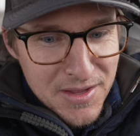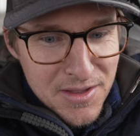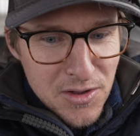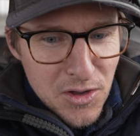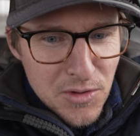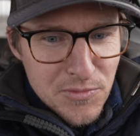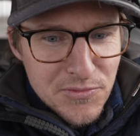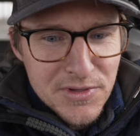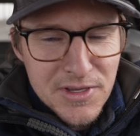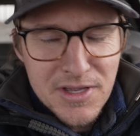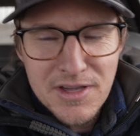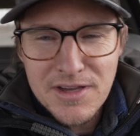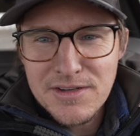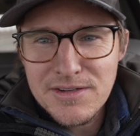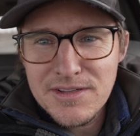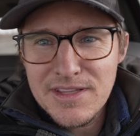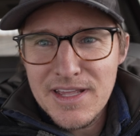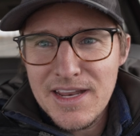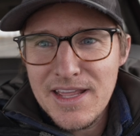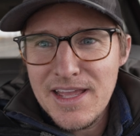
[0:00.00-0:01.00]
hopefully
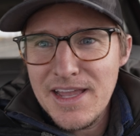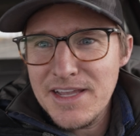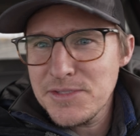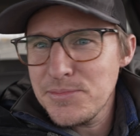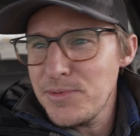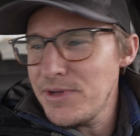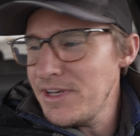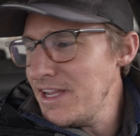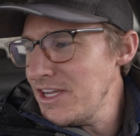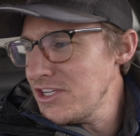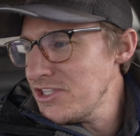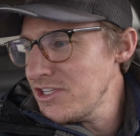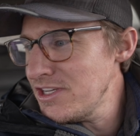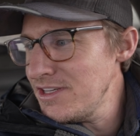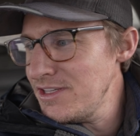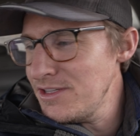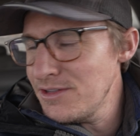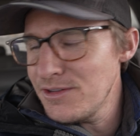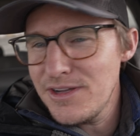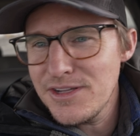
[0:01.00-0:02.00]
under that
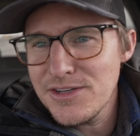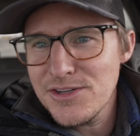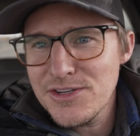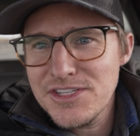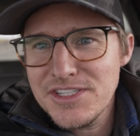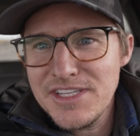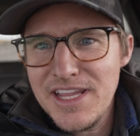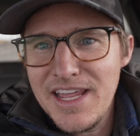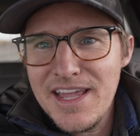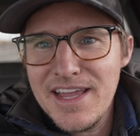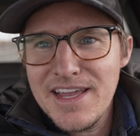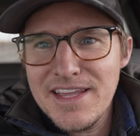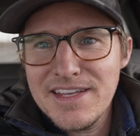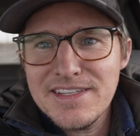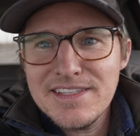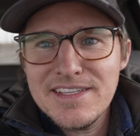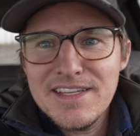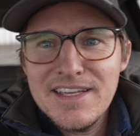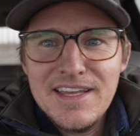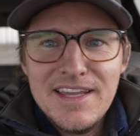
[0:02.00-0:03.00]
explanation, you'll
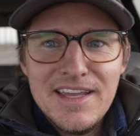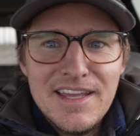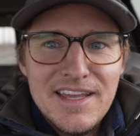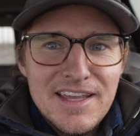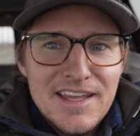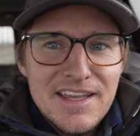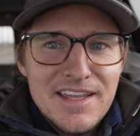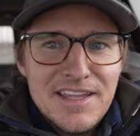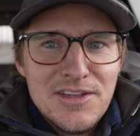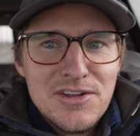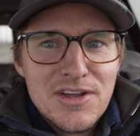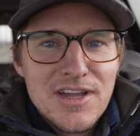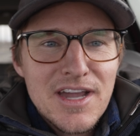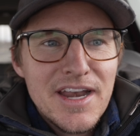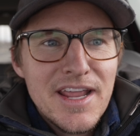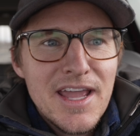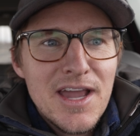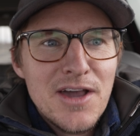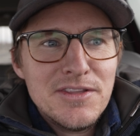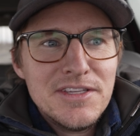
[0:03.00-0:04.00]
understand,
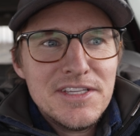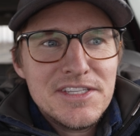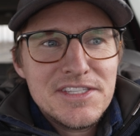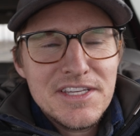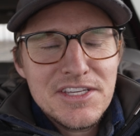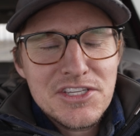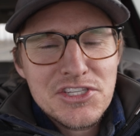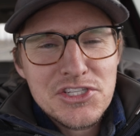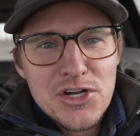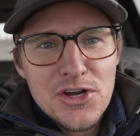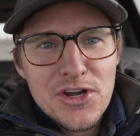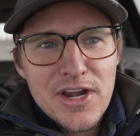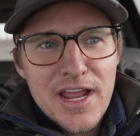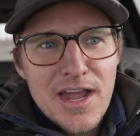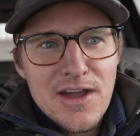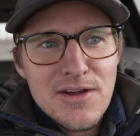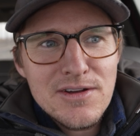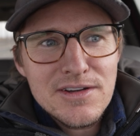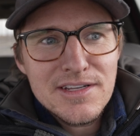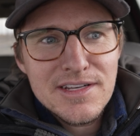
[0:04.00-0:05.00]
kind of how these things start
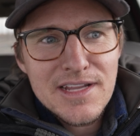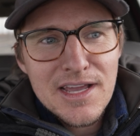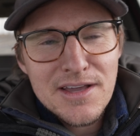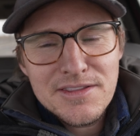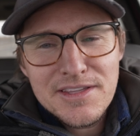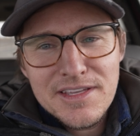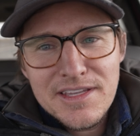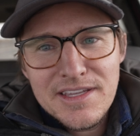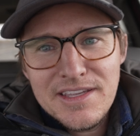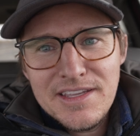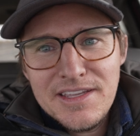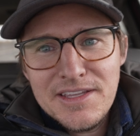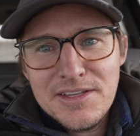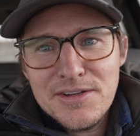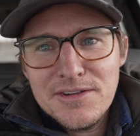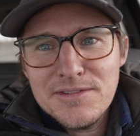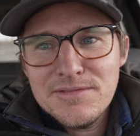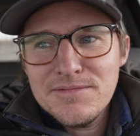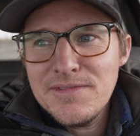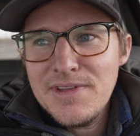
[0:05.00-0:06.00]
out and how they,
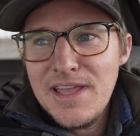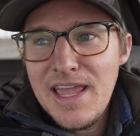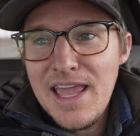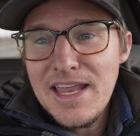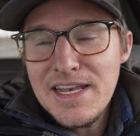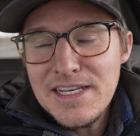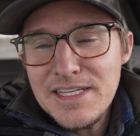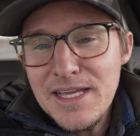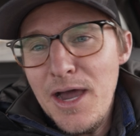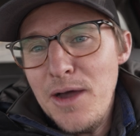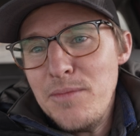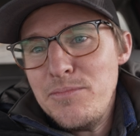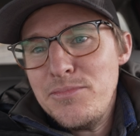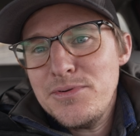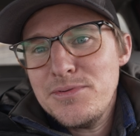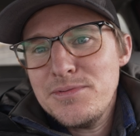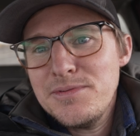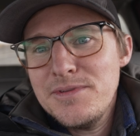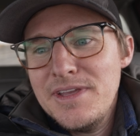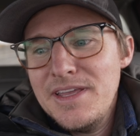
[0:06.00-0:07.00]
end up.
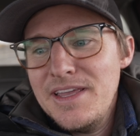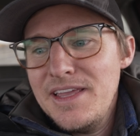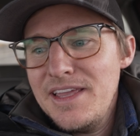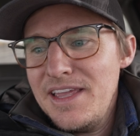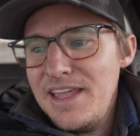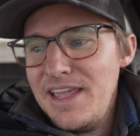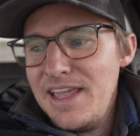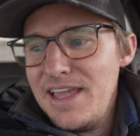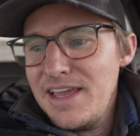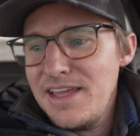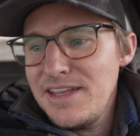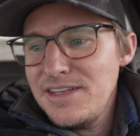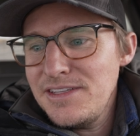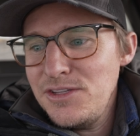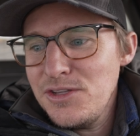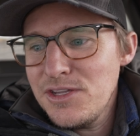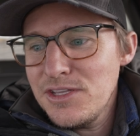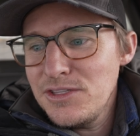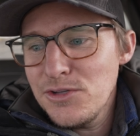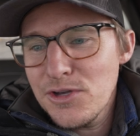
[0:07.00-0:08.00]

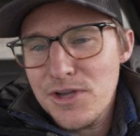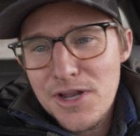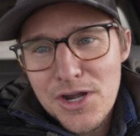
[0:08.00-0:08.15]
And you can look